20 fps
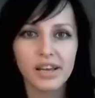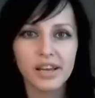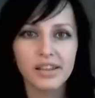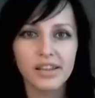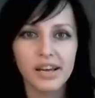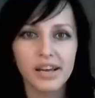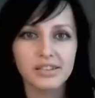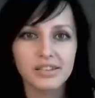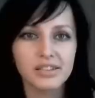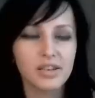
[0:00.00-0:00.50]

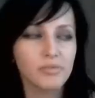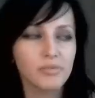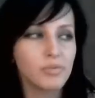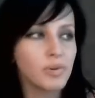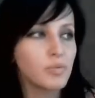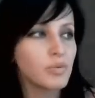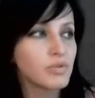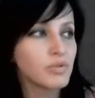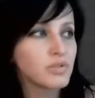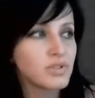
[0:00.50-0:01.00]
that. Some
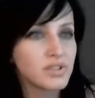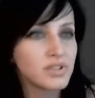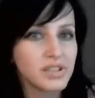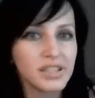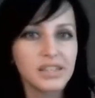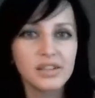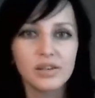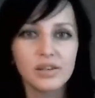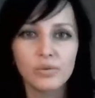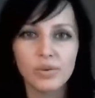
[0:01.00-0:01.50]
people
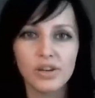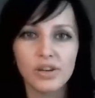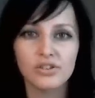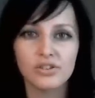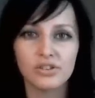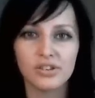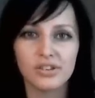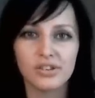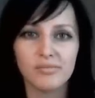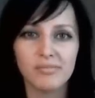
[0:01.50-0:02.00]
still
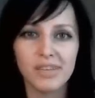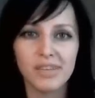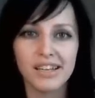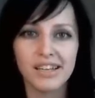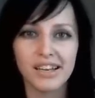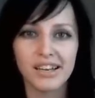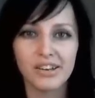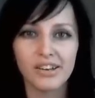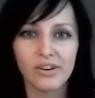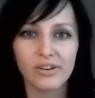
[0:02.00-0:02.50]
question the
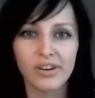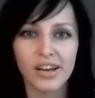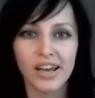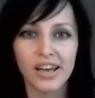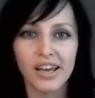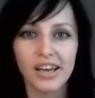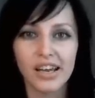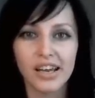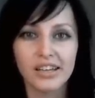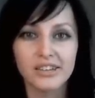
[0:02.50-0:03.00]
meaning,
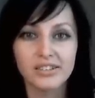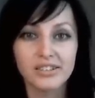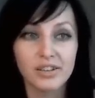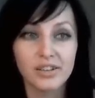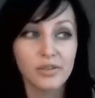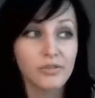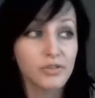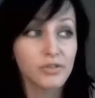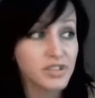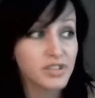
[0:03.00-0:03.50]
okay? And
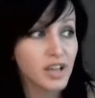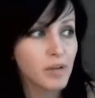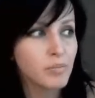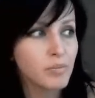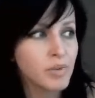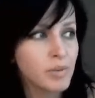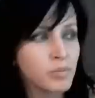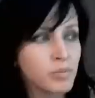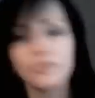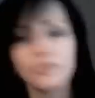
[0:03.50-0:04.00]
for some
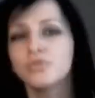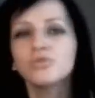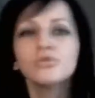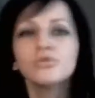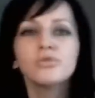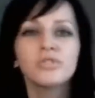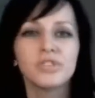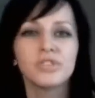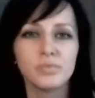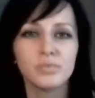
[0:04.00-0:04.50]
people,
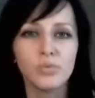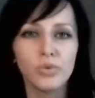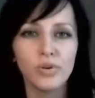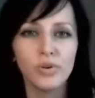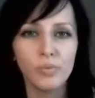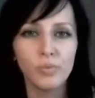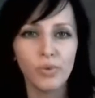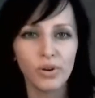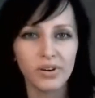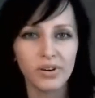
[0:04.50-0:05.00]
truth is more
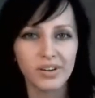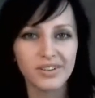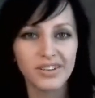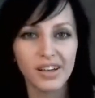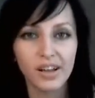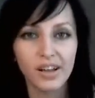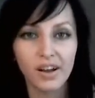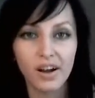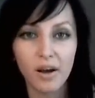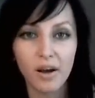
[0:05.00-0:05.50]
important than
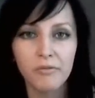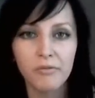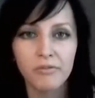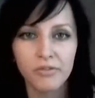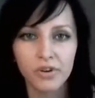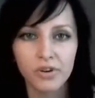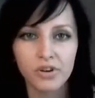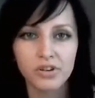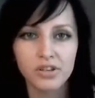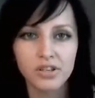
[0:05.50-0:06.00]

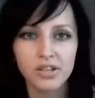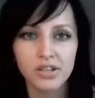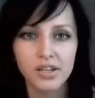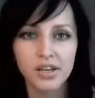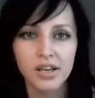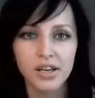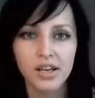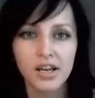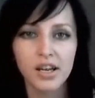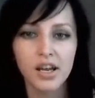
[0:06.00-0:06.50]
comfort.
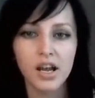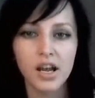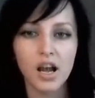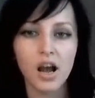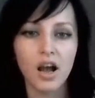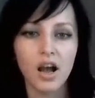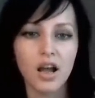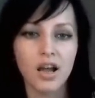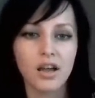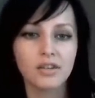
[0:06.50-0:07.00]

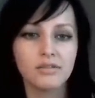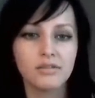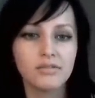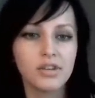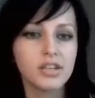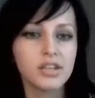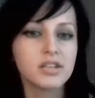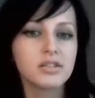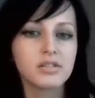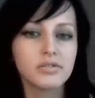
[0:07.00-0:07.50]
And
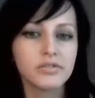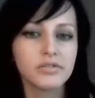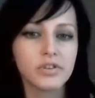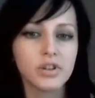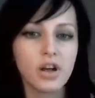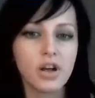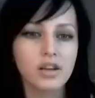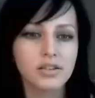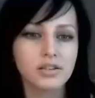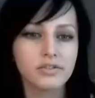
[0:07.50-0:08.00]
this
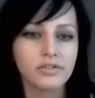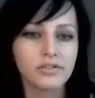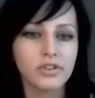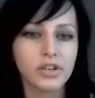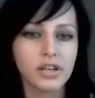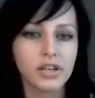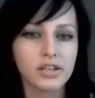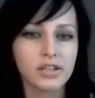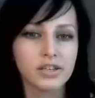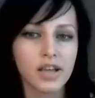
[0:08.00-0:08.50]

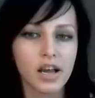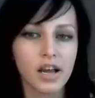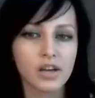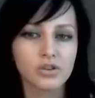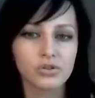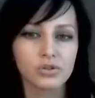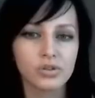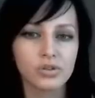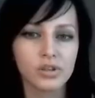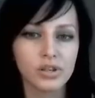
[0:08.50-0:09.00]
philosophy is
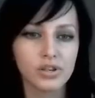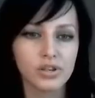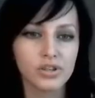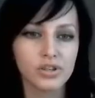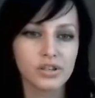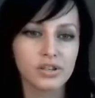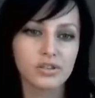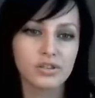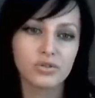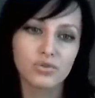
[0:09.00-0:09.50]
actually
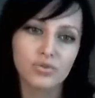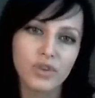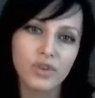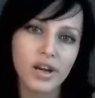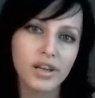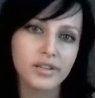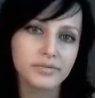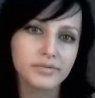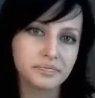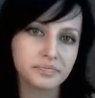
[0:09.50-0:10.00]
just
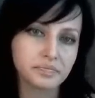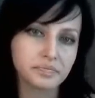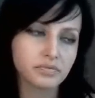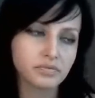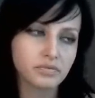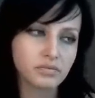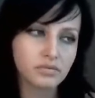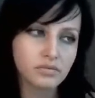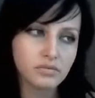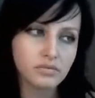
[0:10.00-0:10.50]
trying
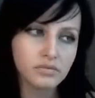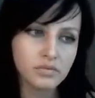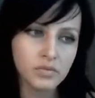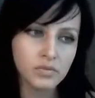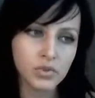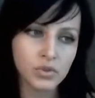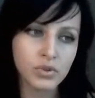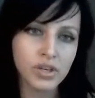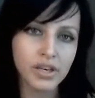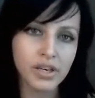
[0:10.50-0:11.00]

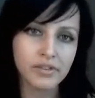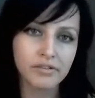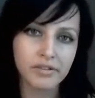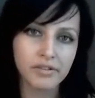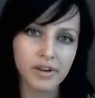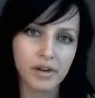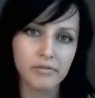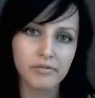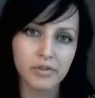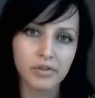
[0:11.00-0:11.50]
to give
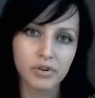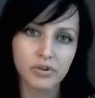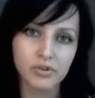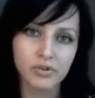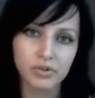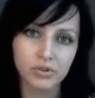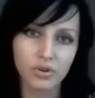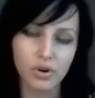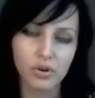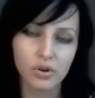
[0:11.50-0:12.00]
comfort to
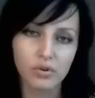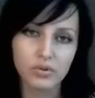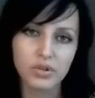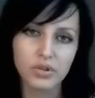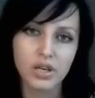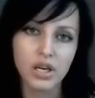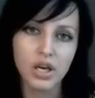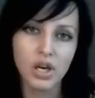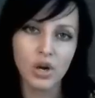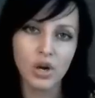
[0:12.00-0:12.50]
those
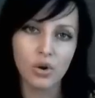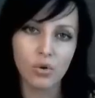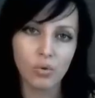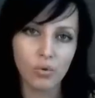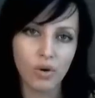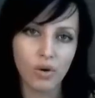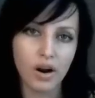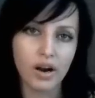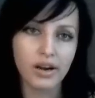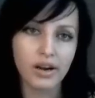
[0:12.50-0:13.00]
who
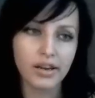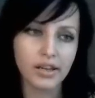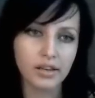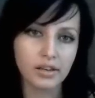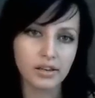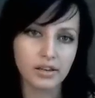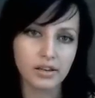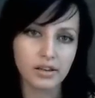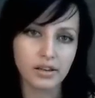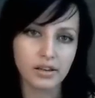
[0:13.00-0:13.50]
are
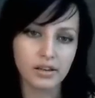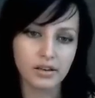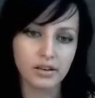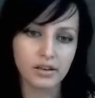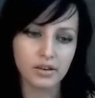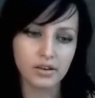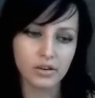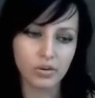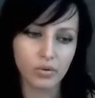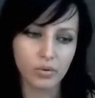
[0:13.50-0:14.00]

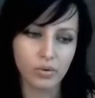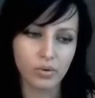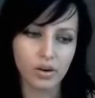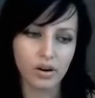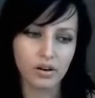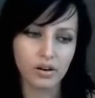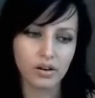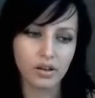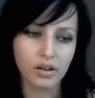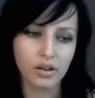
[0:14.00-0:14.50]

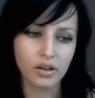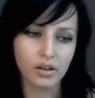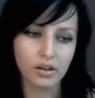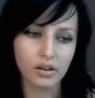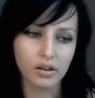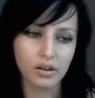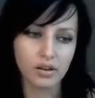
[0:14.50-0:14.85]
in